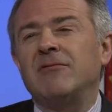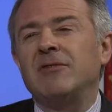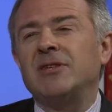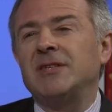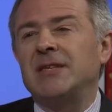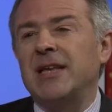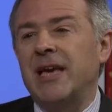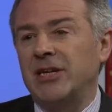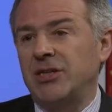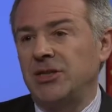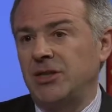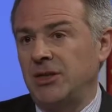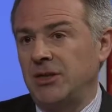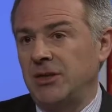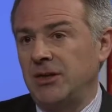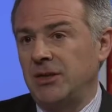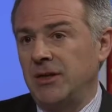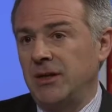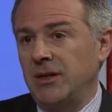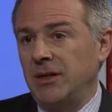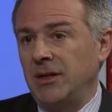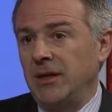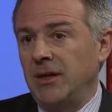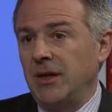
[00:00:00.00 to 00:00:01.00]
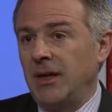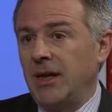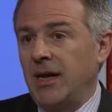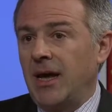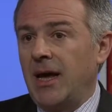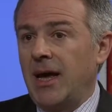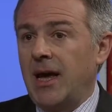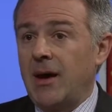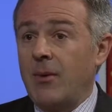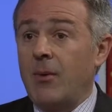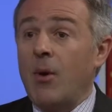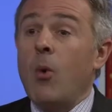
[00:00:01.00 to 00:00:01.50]
recession.
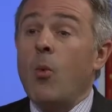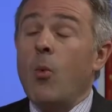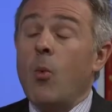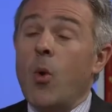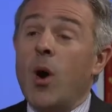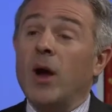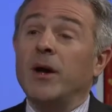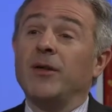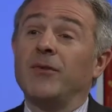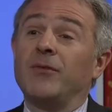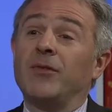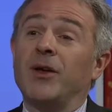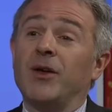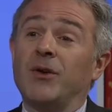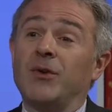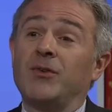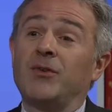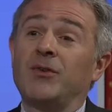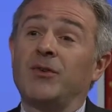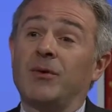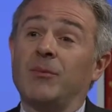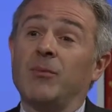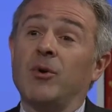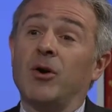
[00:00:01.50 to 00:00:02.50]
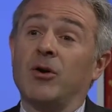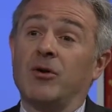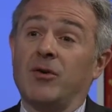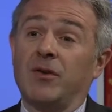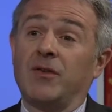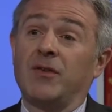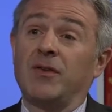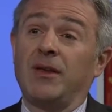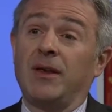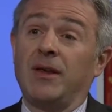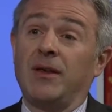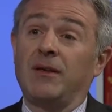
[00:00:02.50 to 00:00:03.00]
Uh, one of those
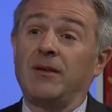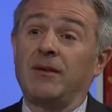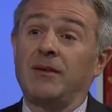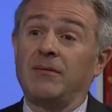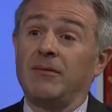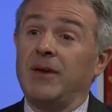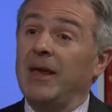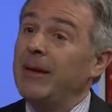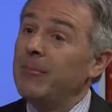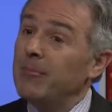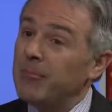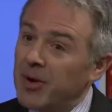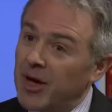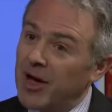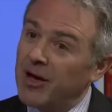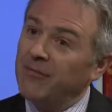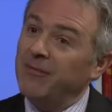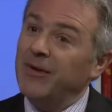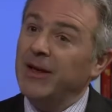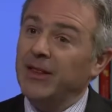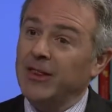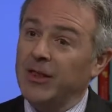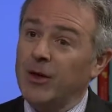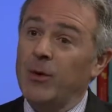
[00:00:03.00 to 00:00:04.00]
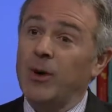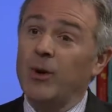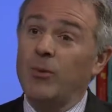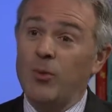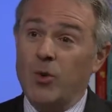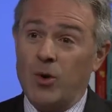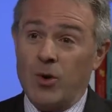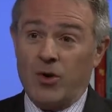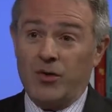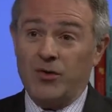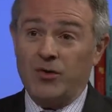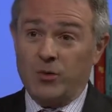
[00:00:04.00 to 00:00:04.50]
democracies, imperfect though it
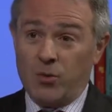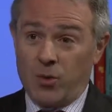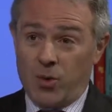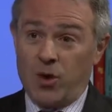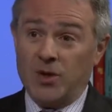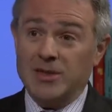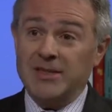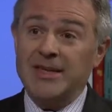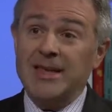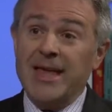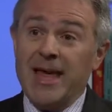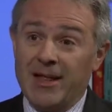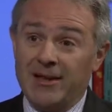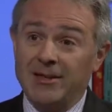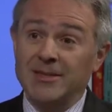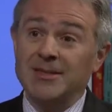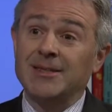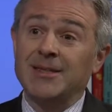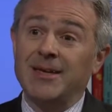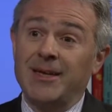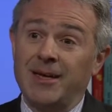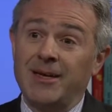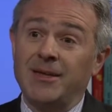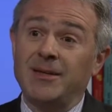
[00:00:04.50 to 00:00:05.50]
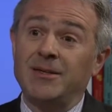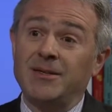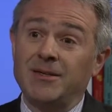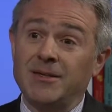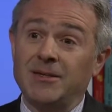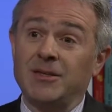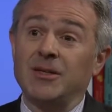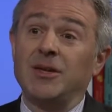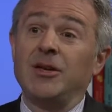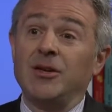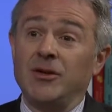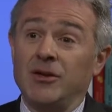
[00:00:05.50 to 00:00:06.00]
was, was
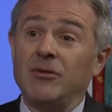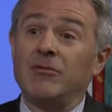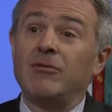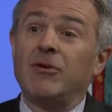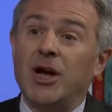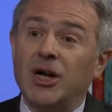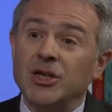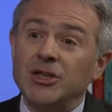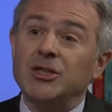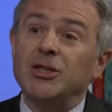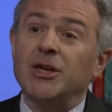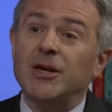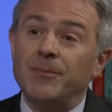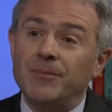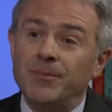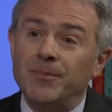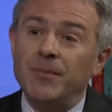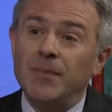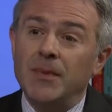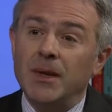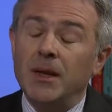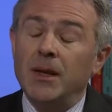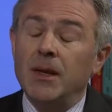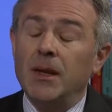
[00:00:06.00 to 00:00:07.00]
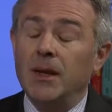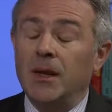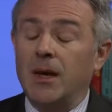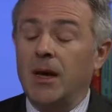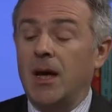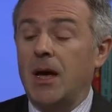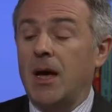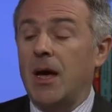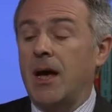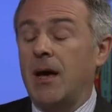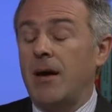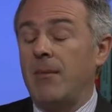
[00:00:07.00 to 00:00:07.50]
Yeltsin's Russia.
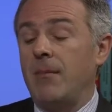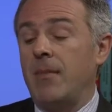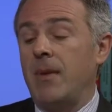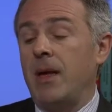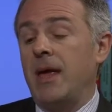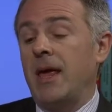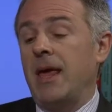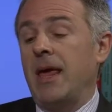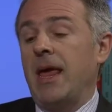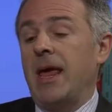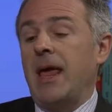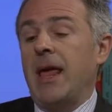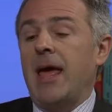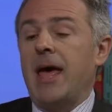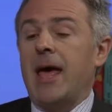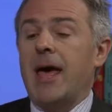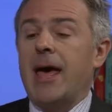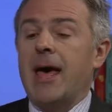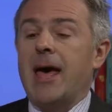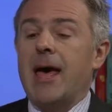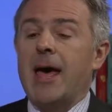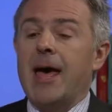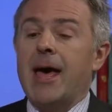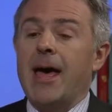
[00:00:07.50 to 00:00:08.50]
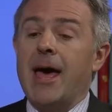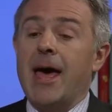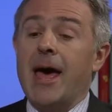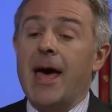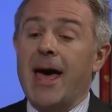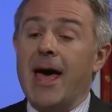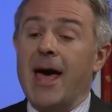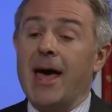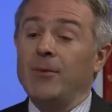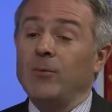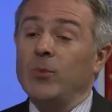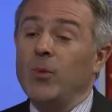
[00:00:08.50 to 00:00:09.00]
Right. Um, uh,
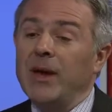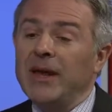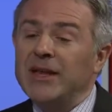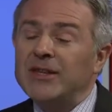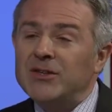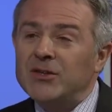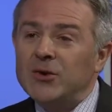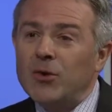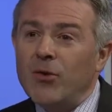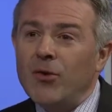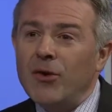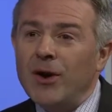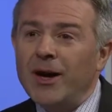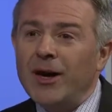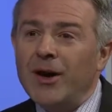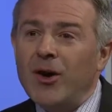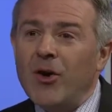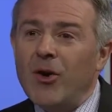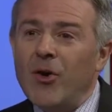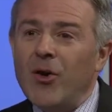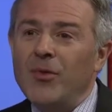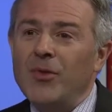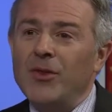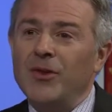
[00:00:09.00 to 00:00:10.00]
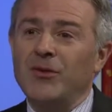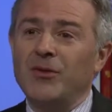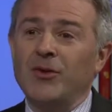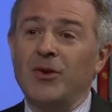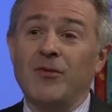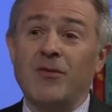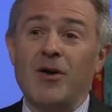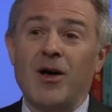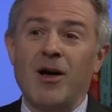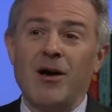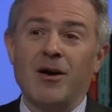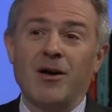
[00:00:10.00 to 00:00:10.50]
and we saw it on the sort
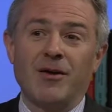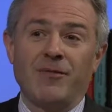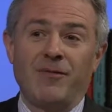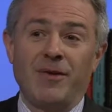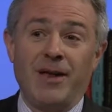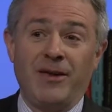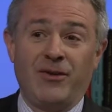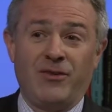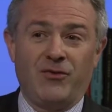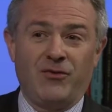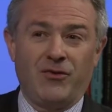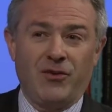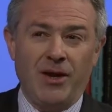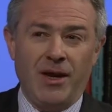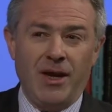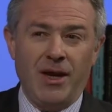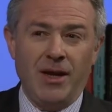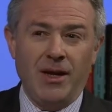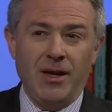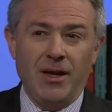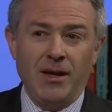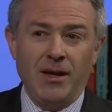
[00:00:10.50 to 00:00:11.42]
of arc of history